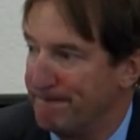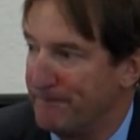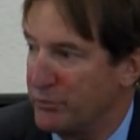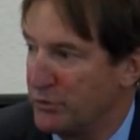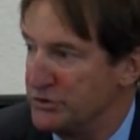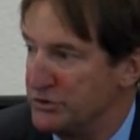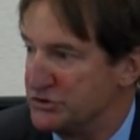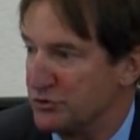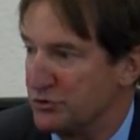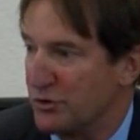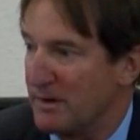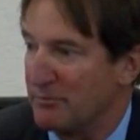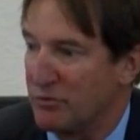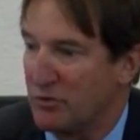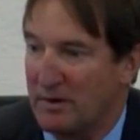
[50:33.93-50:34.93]
pretty sure
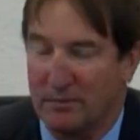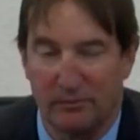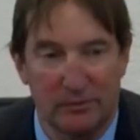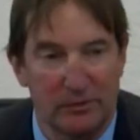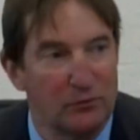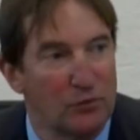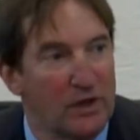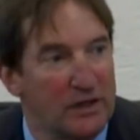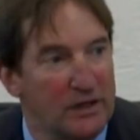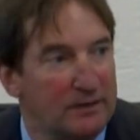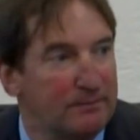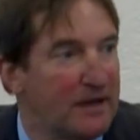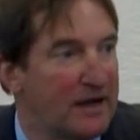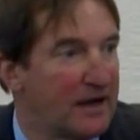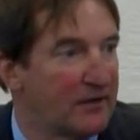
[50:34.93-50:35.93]
I probably read
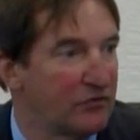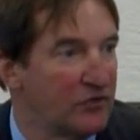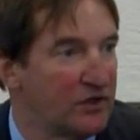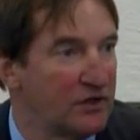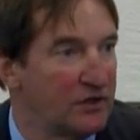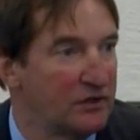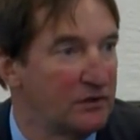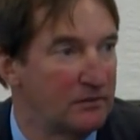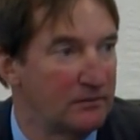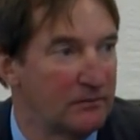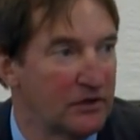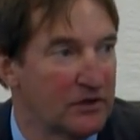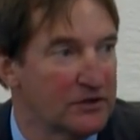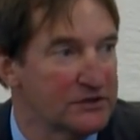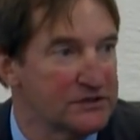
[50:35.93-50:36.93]
it back then
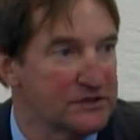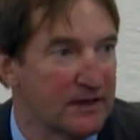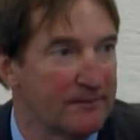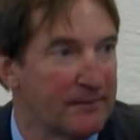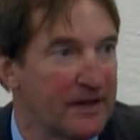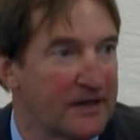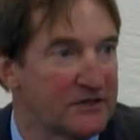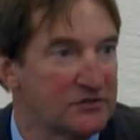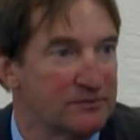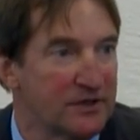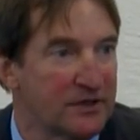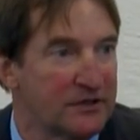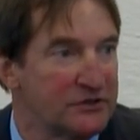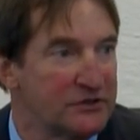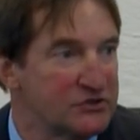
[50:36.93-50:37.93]
because I imagine
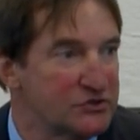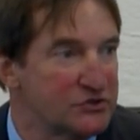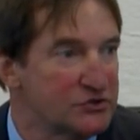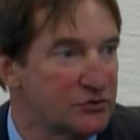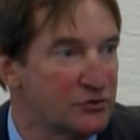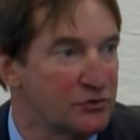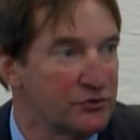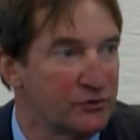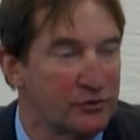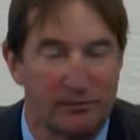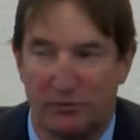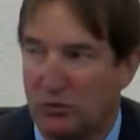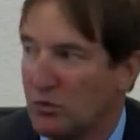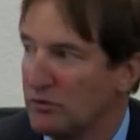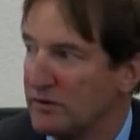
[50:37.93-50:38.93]
my initials are on the
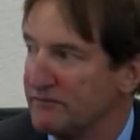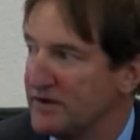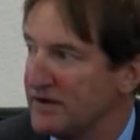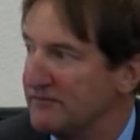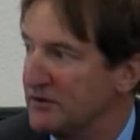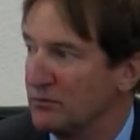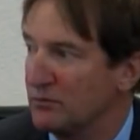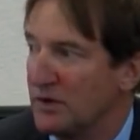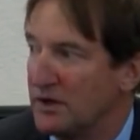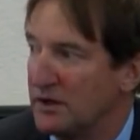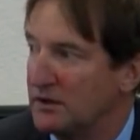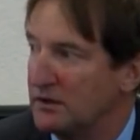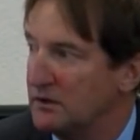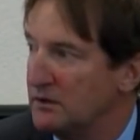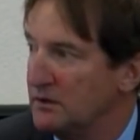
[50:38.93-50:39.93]
report of having read
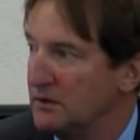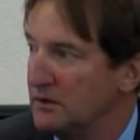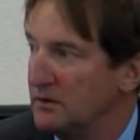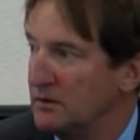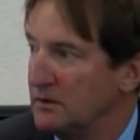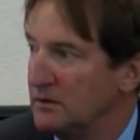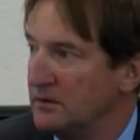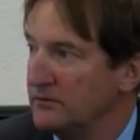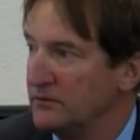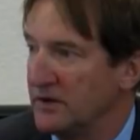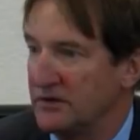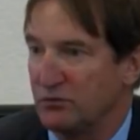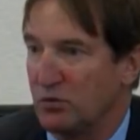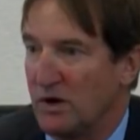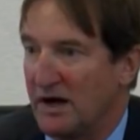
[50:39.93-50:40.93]
it. So
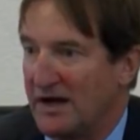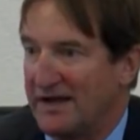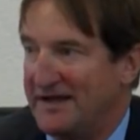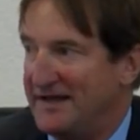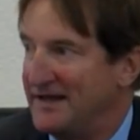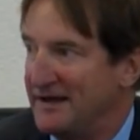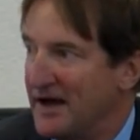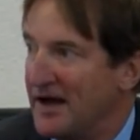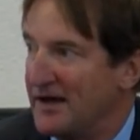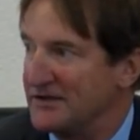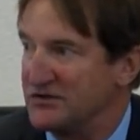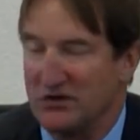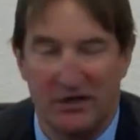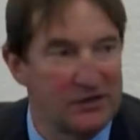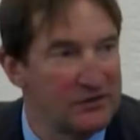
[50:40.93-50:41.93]
that's why I cannot
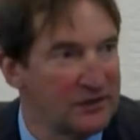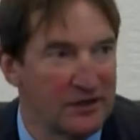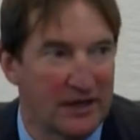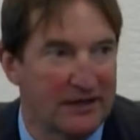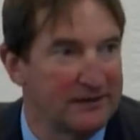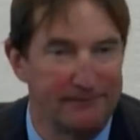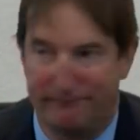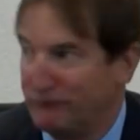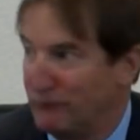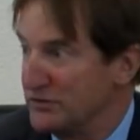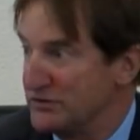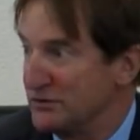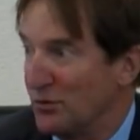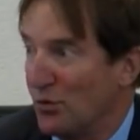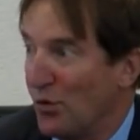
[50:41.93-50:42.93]
say that I
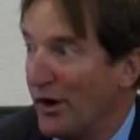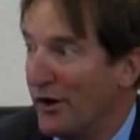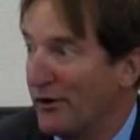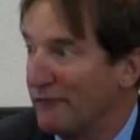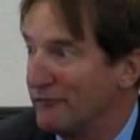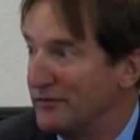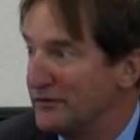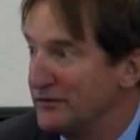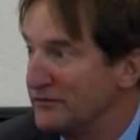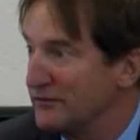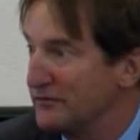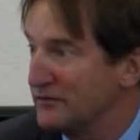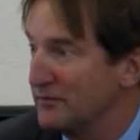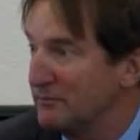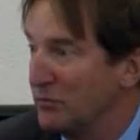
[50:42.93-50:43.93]
wasn't aware of this
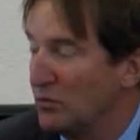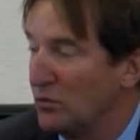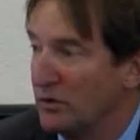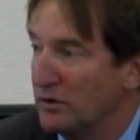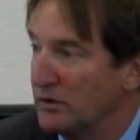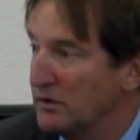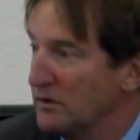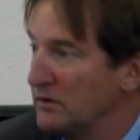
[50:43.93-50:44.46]
at some point.